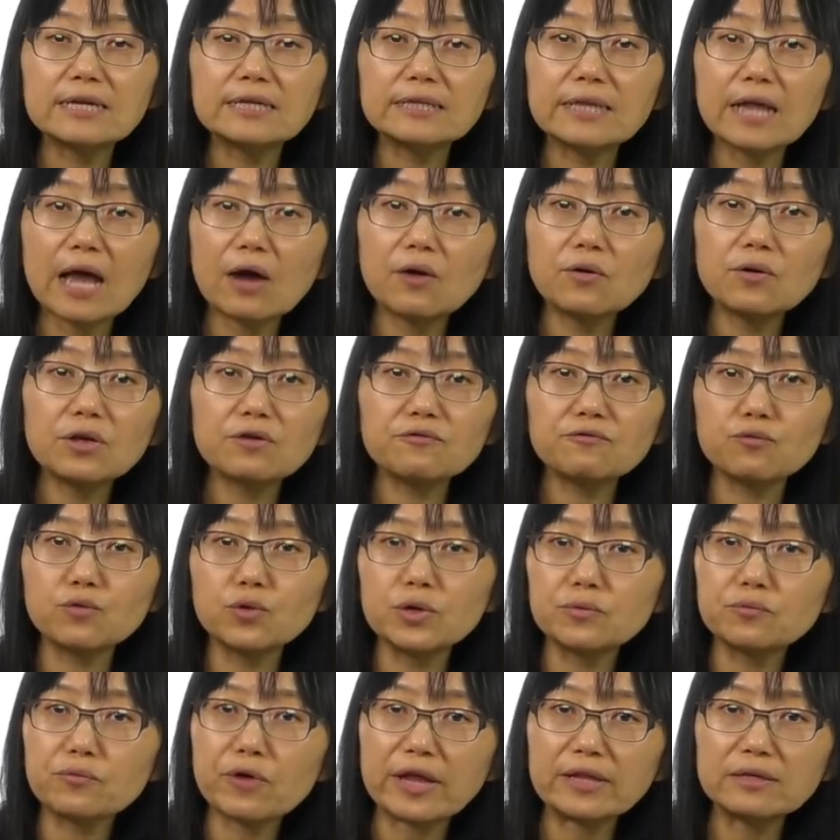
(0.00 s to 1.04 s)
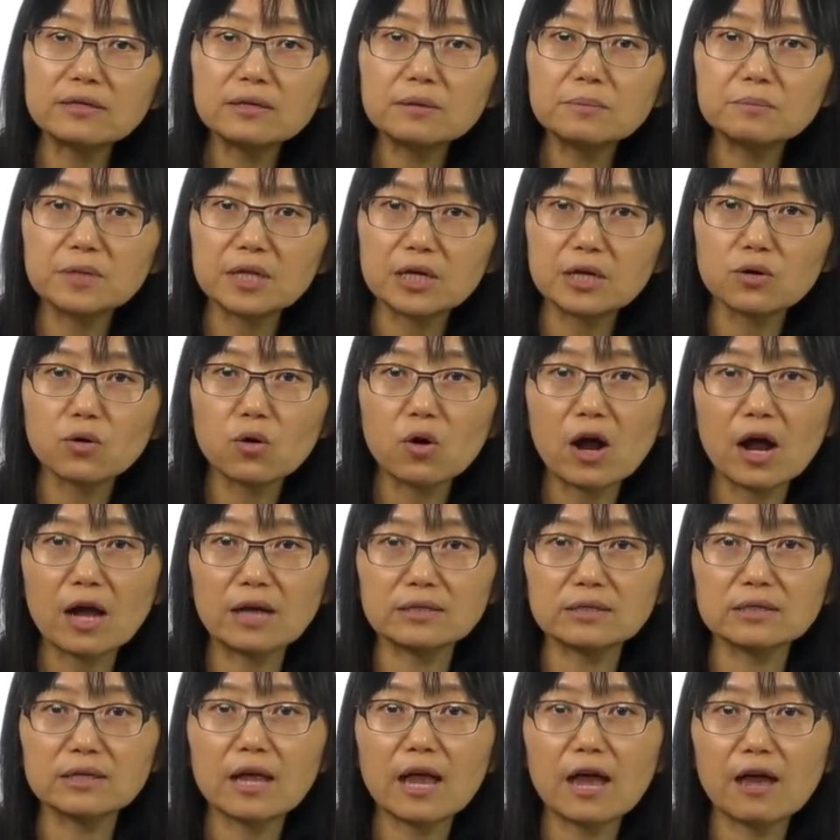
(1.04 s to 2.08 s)
Now, if we randomly
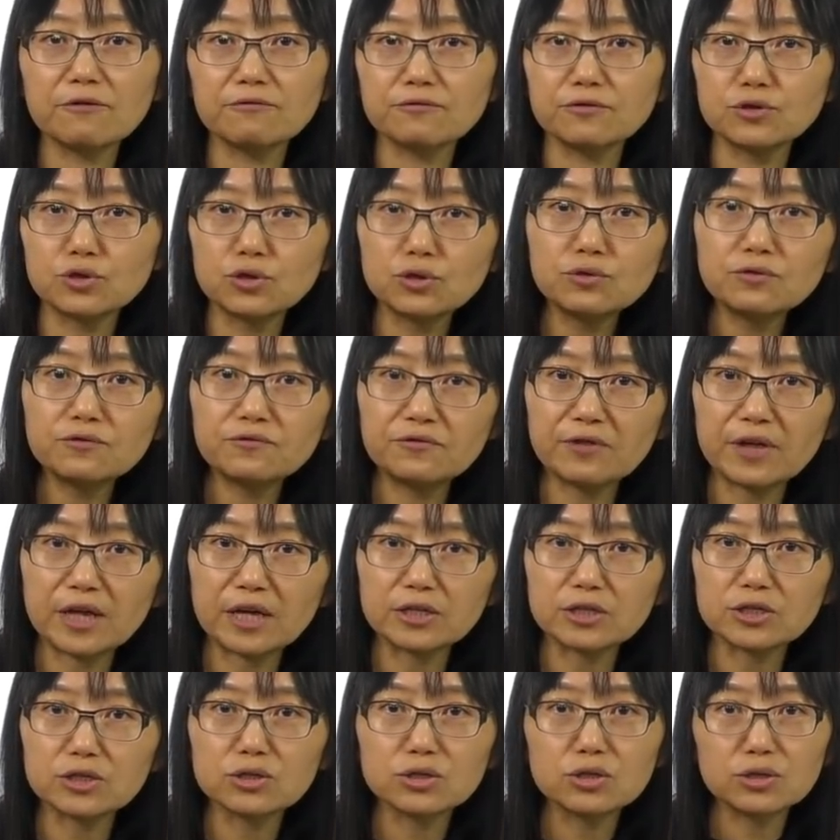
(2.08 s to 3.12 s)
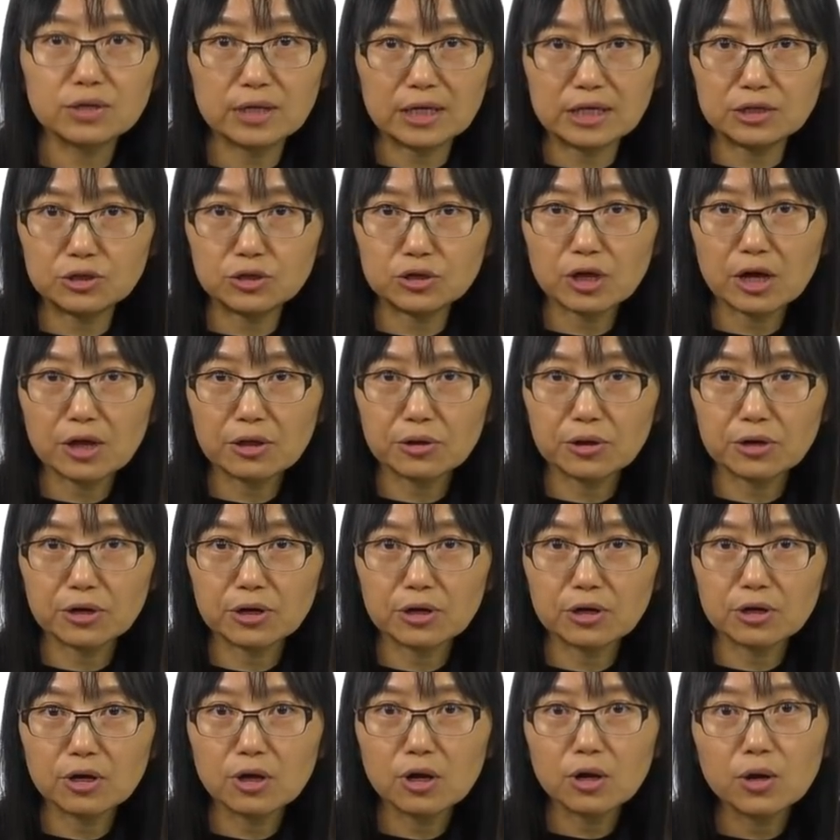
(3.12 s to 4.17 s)
cross F2 fish to each
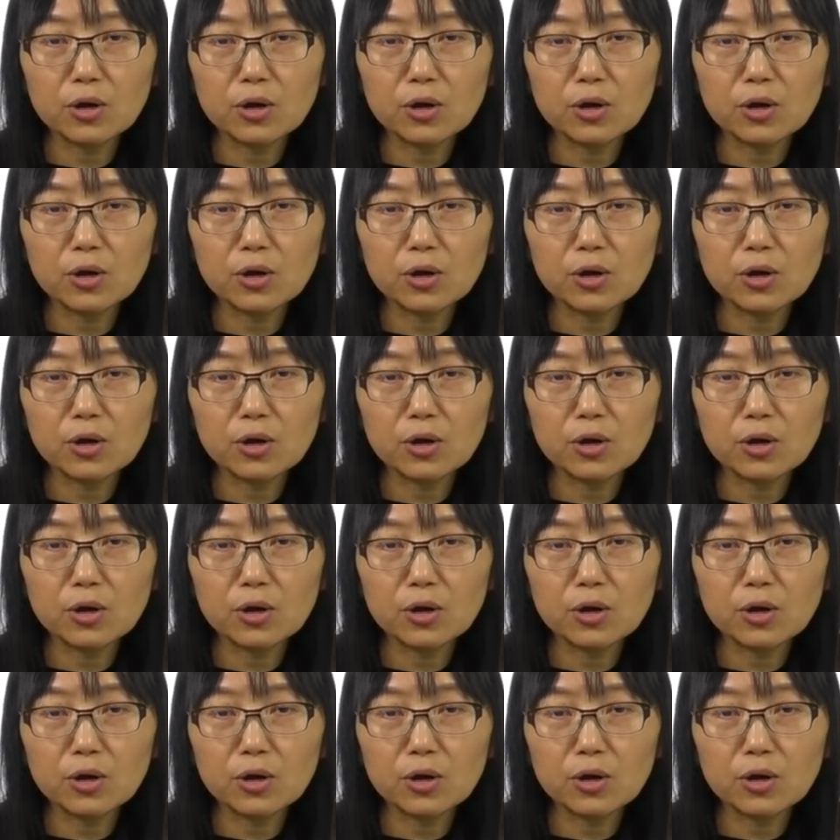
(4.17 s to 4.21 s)
other,